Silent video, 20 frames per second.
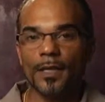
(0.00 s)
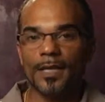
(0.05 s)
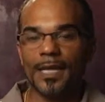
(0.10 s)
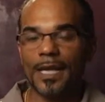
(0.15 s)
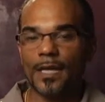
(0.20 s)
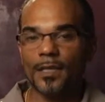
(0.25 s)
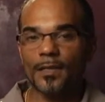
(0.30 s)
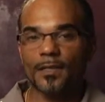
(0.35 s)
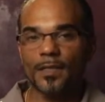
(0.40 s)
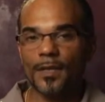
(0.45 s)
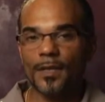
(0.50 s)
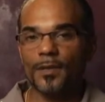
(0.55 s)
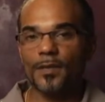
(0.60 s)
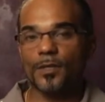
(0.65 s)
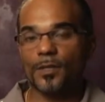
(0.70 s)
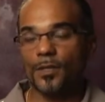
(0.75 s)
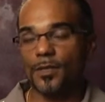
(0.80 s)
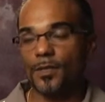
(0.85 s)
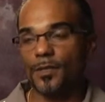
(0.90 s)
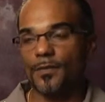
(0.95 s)
the
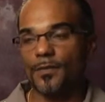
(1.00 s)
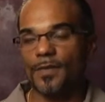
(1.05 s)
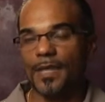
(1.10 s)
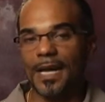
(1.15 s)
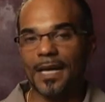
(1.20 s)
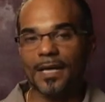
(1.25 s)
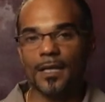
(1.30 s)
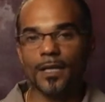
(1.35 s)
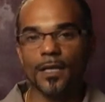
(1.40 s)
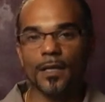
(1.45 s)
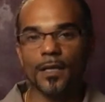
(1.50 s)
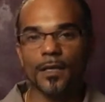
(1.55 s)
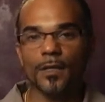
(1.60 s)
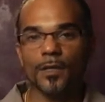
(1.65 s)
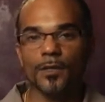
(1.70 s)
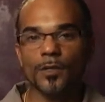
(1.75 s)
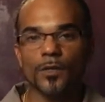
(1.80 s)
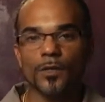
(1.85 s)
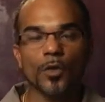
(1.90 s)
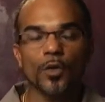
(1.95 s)
antithesis of that
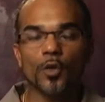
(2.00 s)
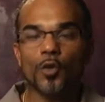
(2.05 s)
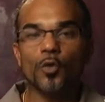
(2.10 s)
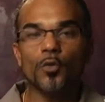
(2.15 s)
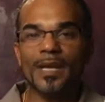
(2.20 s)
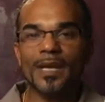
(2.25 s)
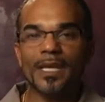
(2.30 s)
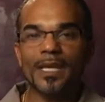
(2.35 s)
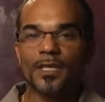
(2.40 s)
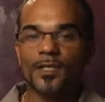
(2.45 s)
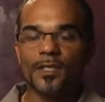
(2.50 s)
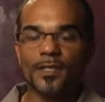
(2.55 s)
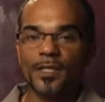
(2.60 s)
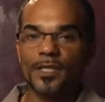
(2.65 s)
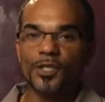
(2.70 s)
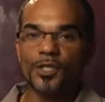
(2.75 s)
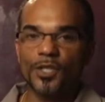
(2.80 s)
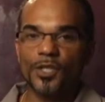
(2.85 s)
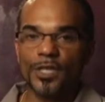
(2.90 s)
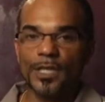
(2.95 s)
is, who is
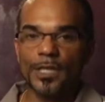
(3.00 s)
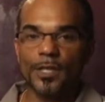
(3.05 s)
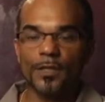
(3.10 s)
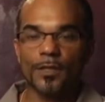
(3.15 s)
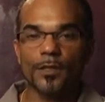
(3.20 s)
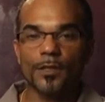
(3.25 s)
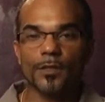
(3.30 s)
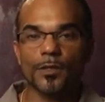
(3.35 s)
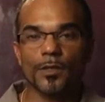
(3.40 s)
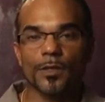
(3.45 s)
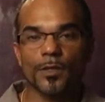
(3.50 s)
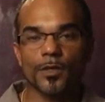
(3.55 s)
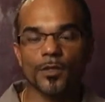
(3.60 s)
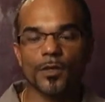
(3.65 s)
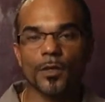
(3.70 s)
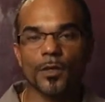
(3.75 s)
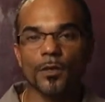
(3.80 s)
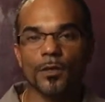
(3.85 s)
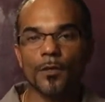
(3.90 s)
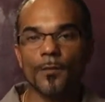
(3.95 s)
this Jesus?
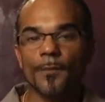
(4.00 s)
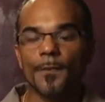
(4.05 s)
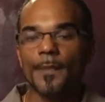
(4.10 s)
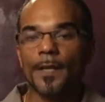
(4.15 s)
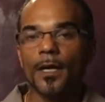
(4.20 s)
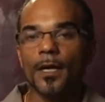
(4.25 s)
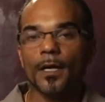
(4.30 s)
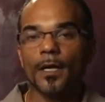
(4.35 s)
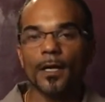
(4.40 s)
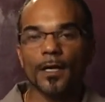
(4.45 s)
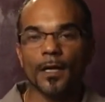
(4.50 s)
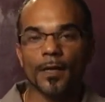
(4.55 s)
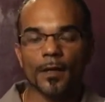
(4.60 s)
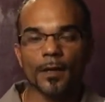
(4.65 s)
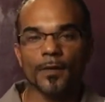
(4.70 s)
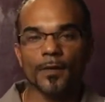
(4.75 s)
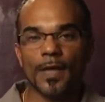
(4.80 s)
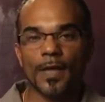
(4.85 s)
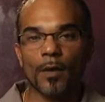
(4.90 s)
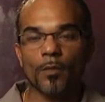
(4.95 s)
So
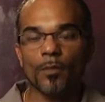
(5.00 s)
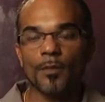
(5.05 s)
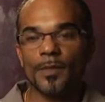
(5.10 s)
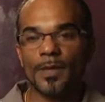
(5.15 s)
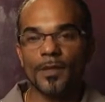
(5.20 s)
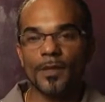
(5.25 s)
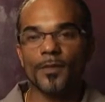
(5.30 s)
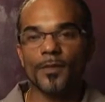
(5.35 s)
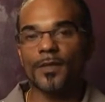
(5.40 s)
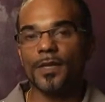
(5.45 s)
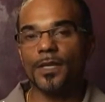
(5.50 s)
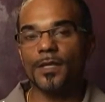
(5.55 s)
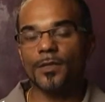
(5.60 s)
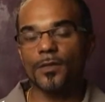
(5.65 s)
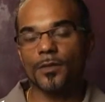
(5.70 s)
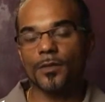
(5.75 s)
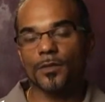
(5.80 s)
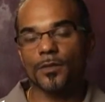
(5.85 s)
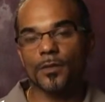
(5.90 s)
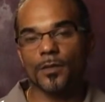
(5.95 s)
that would be a
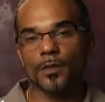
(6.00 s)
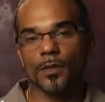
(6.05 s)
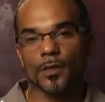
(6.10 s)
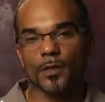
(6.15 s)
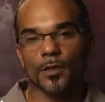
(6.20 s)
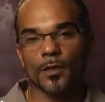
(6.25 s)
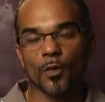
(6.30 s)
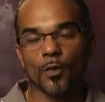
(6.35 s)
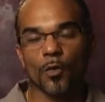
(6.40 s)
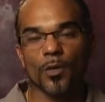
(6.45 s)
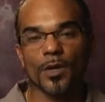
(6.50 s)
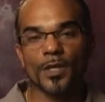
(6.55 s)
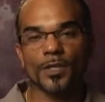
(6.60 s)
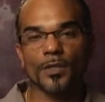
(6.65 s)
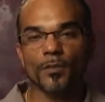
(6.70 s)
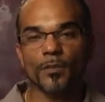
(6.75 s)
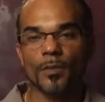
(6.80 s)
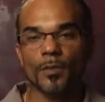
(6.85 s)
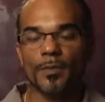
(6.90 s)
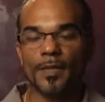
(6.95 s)
thesis. The
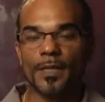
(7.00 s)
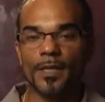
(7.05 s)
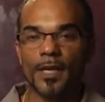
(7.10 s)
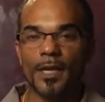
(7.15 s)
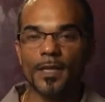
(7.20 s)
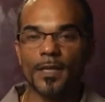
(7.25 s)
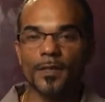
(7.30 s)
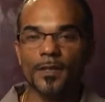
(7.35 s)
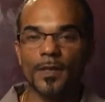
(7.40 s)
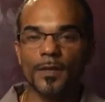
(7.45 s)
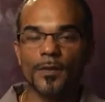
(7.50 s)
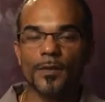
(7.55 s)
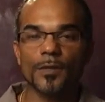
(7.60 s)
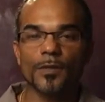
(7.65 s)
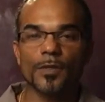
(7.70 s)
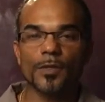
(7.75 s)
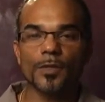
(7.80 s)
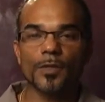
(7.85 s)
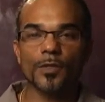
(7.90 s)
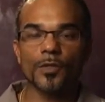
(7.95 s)
question would be the
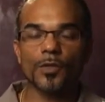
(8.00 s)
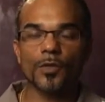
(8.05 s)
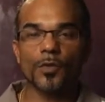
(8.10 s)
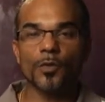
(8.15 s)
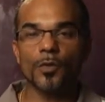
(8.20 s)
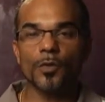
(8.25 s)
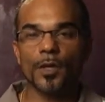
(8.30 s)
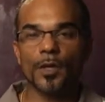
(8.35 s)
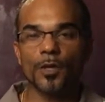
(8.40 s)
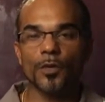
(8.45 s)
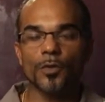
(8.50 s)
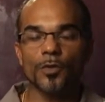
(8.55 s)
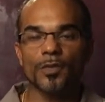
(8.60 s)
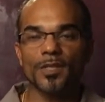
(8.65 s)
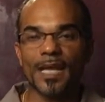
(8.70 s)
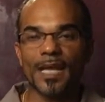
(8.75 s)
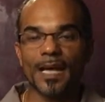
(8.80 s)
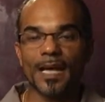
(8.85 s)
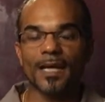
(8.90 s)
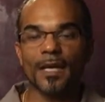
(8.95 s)
antithesis. So you can use
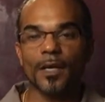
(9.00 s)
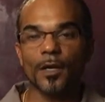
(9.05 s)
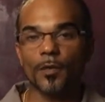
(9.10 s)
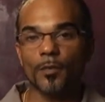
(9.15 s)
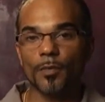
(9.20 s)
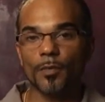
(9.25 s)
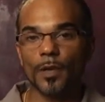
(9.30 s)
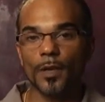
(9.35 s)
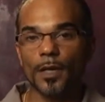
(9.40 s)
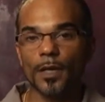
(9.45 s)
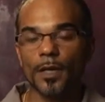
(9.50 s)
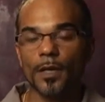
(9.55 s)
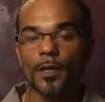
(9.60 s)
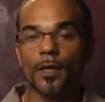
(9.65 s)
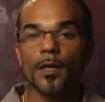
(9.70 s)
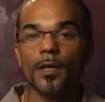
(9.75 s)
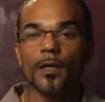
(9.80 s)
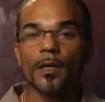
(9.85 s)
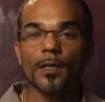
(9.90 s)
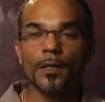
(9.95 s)
that interplay
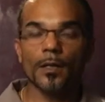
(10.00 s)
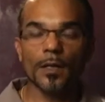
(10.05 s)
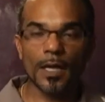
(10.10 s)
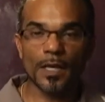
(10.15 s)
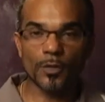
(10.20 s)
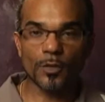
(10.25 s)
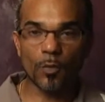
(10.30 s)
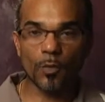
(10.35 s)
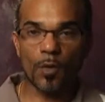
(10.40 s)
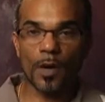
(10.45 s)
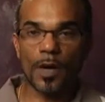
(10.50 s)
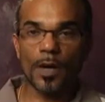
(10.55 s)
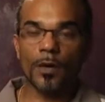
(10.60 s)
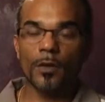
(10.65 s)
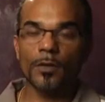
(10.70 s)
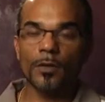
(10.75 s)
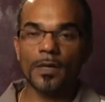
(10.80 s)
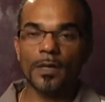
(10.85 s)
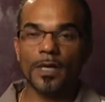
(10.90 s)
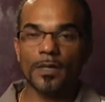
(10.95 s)
as
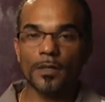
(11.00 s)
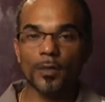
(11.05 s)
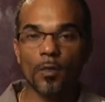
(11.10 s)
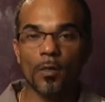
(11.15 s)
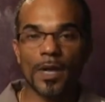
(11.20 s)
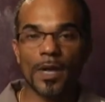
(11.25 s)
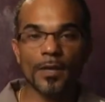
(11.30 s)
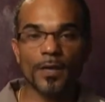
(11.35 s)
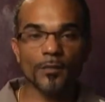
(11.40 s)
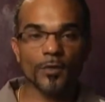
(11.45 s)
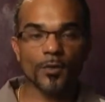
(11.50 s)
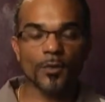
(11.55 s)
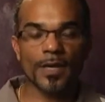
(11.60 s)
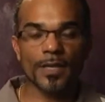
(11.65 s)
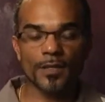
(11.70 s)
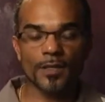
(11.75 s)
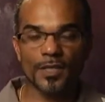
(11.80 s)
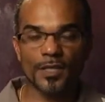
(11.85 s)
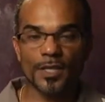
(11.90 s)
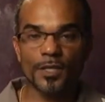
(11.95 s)
well as a way of
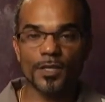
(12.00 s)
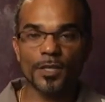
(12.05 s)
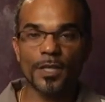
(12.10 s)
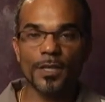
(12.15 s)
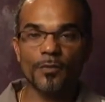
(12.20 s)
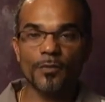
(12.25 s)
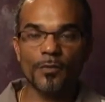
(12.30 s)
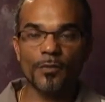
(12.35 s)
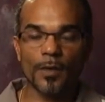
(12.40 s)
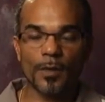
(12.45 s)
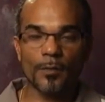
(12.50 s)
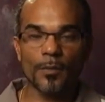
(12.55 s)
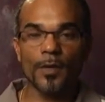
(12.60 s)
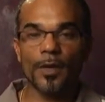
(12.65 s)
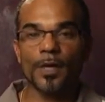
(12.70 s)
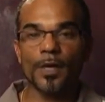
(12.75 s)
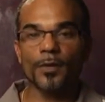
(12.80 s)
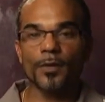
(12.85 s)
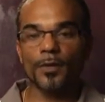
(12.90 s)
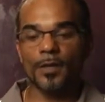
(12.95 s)
transitioning from your
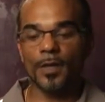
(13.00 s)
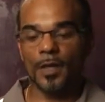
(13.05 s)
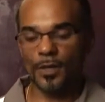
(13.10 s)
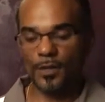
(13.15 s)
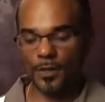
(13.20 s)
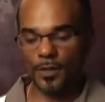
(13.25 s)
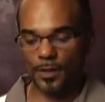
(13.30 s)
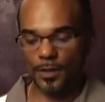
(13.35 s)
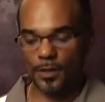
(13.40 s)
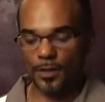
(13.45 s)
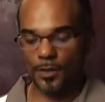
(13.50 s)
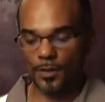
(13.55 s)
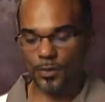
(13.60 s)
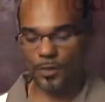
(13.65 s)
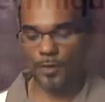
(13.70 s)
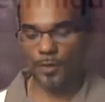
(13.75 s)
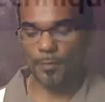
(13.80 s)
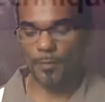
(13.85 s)
introduction to your